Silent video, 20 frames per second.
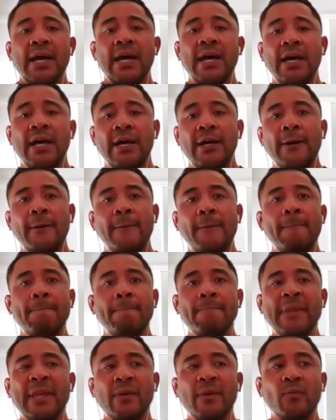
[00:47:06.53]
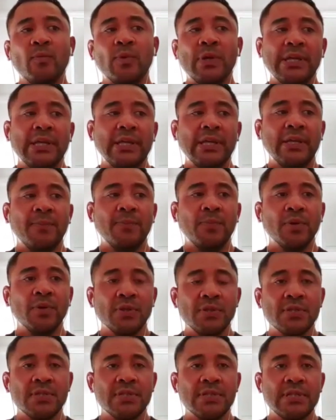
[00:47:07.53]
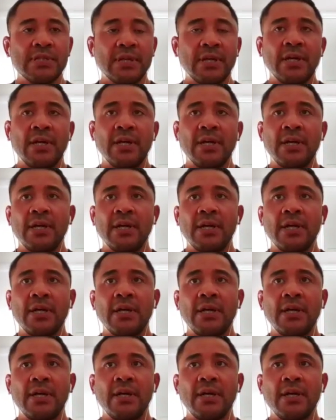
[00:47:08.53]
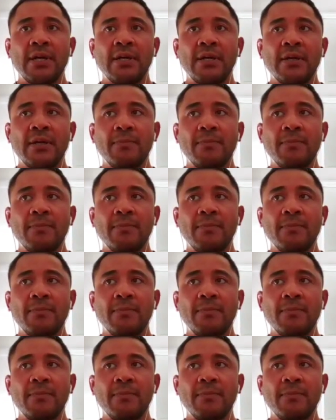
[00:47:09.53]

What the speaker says: And we purchased a